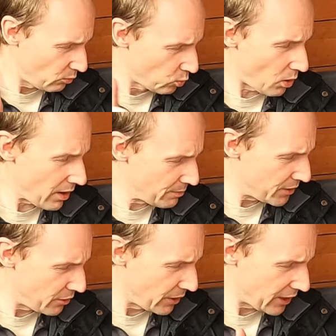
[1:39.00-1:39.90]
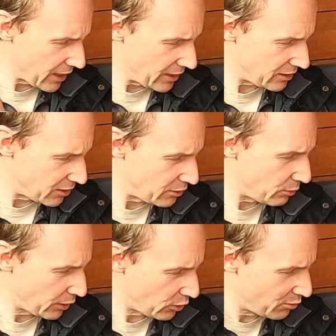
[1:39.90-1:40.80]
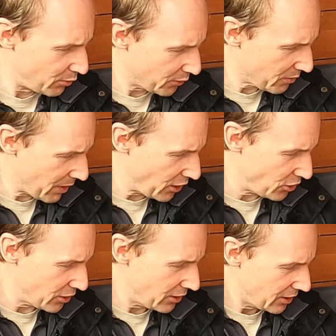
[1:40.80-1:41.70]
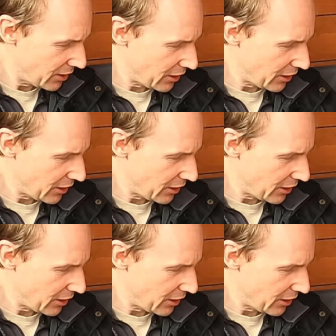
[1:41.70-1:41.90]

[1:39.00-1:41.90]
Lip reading: what I'm doing, and it's to do with home automation.